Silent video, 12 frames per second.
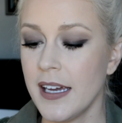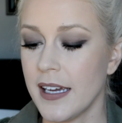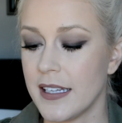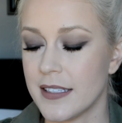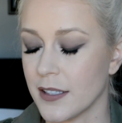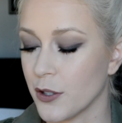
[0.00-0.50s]

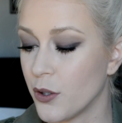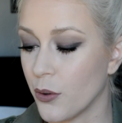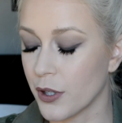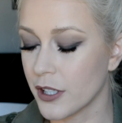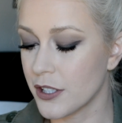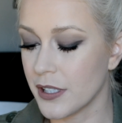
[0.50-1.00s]
It's a
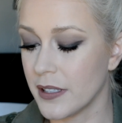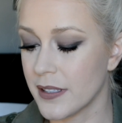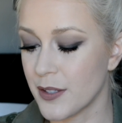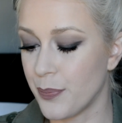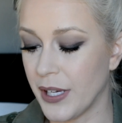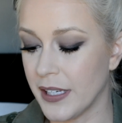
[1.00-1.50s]

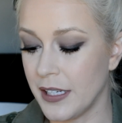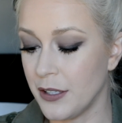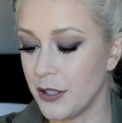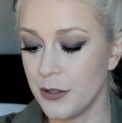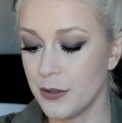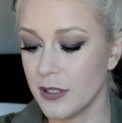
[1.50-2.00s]
gorgeous pinky
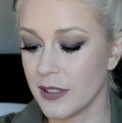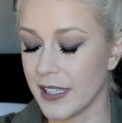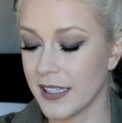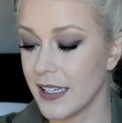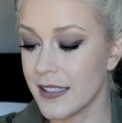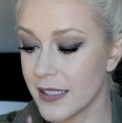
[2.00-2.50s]
nude,
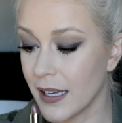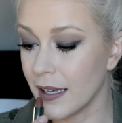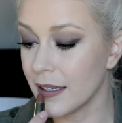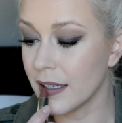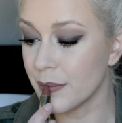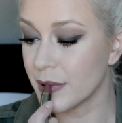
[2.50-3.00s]
like I
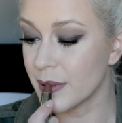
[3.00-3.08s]
said, I've been